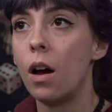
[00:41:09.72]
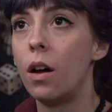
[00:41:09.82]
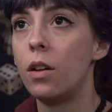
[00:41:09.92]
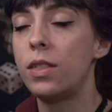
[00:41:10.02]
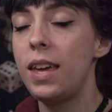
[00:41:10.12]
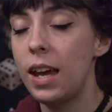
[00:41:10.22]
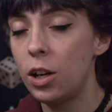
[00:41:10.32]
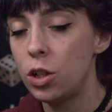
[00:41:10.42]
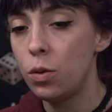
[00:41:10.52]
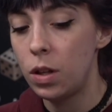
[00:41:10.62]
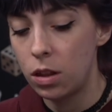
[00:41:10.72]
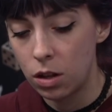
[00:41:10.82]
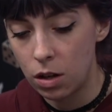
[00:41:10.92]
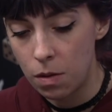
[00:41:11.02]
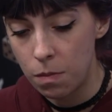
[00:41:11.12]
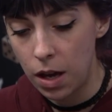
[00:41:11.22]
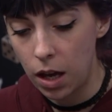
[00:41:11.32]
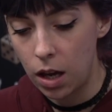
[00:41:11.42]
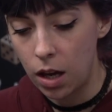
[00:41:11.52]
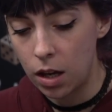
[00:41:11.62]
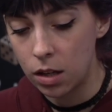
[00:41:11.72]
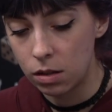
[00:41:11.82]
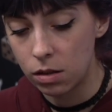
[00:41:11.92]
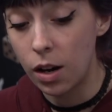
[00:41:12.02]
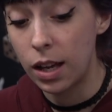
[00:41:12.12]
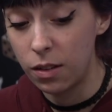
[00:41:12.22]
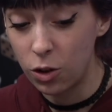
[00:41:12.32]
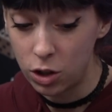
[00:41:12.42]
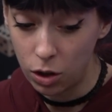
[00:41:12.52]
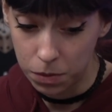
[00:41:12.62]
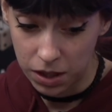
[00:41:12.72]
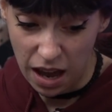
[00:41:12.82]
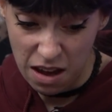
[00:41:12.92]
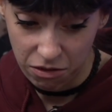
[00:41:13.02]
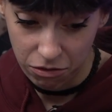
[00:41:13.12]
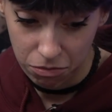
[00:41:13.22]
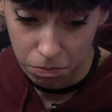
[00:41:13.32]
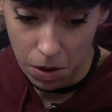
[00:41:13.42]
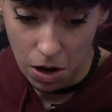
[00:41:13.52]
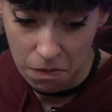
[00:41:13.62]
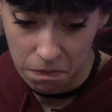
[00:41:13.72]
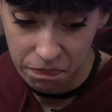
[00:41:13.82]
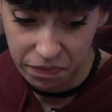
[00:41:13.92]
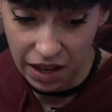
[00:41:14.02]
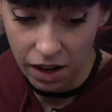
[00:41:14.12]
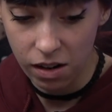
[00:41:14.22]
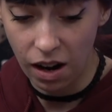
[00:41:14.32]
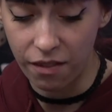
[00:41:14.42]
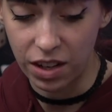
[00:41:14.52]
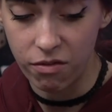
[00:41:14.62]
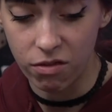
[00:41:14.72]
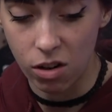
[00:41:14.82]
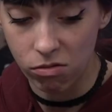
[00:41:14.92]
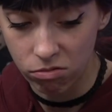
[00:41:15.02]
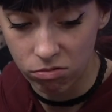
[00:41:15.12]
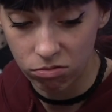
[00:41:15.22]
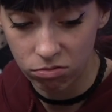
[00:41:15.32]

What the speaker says: The issue with them is, okay, they've got a 2-up save, but they don't have an Ebon.